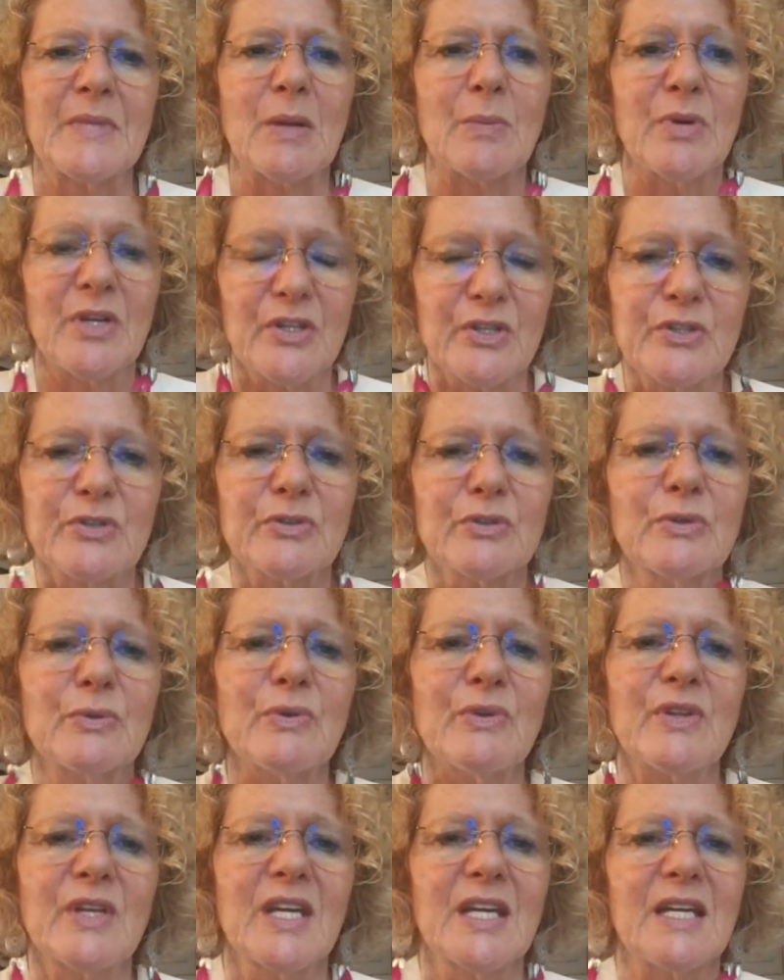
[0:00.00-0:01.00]
But the
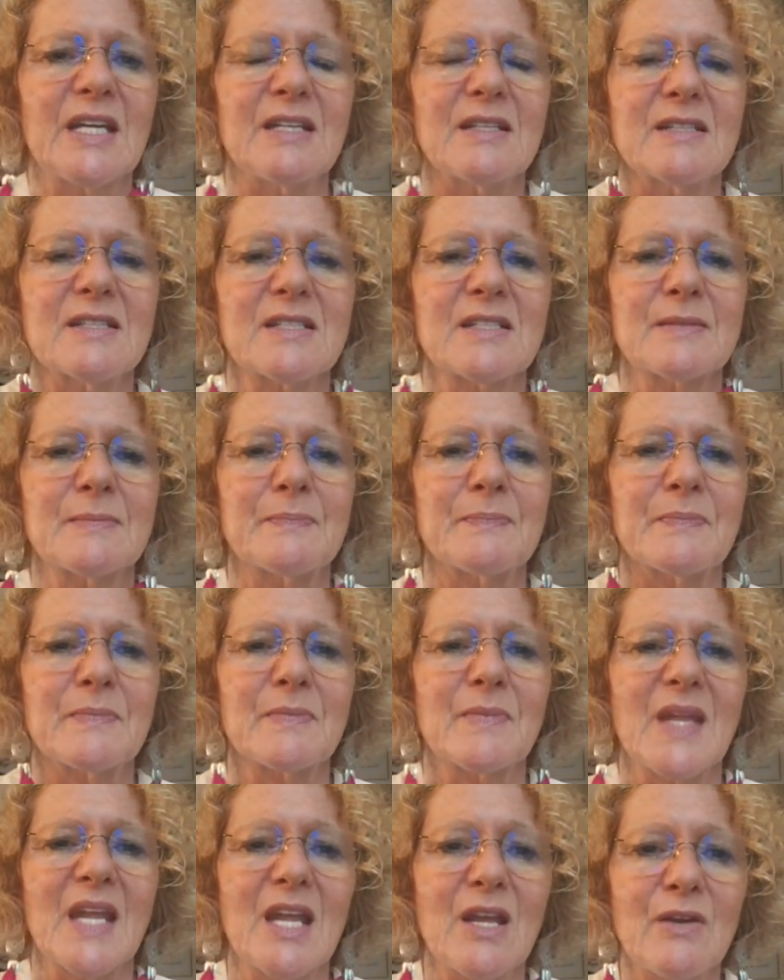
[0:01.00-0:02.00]
truth is,
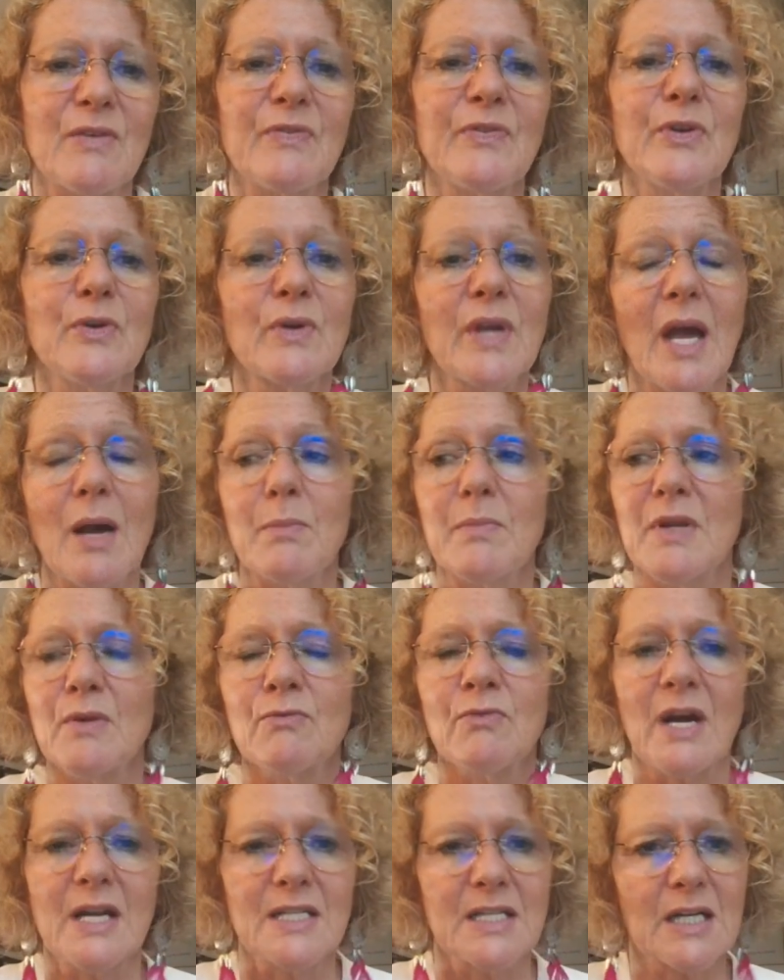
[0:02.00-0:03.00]
if you can be
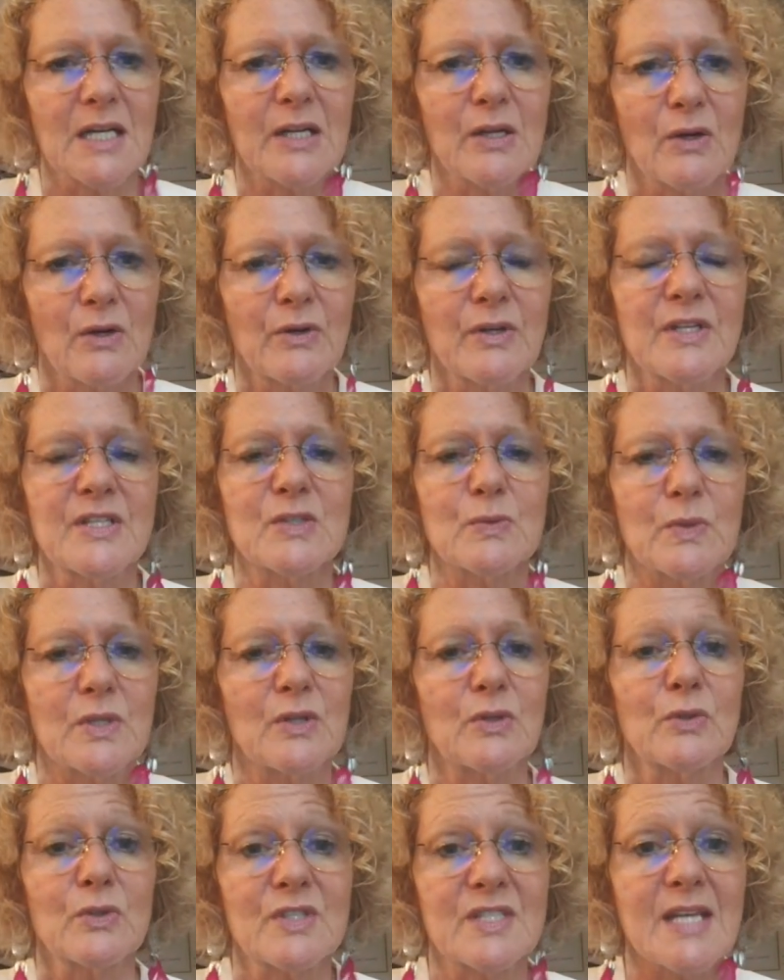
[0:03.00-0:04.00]
radically honest with
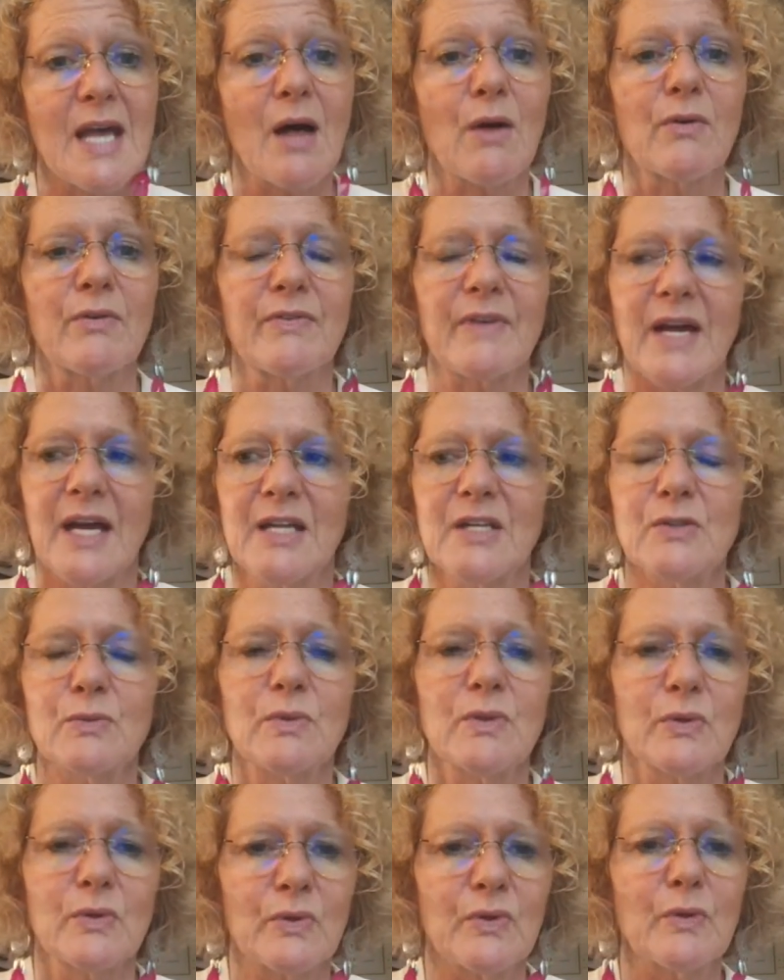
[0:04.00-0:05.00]
yourself and
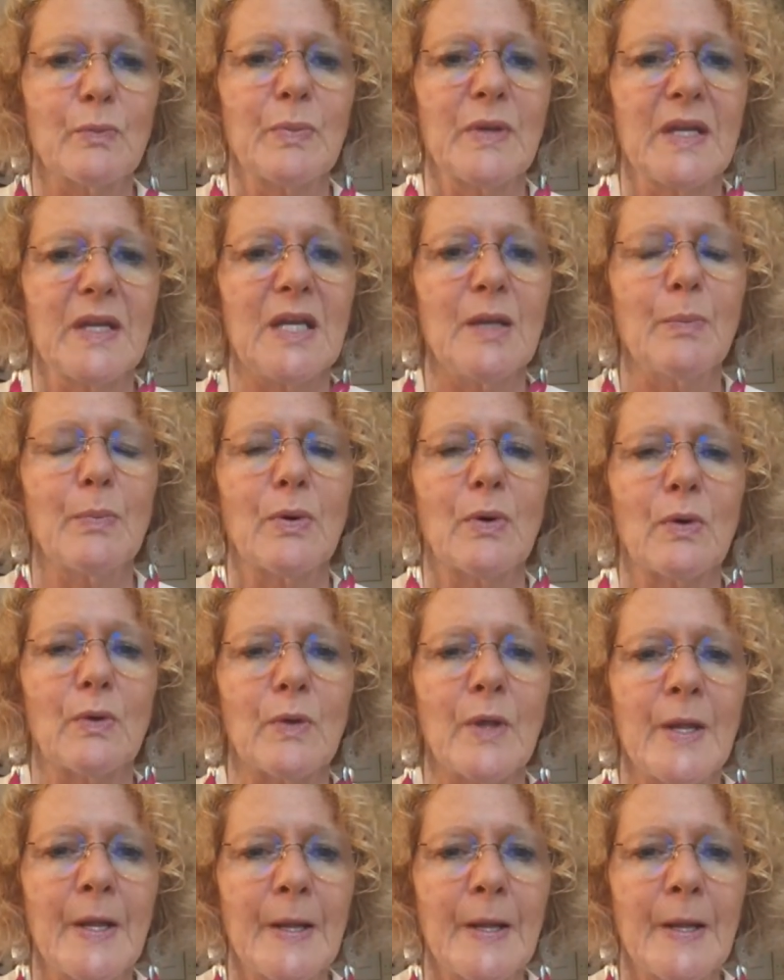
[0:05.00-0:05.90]
with other people,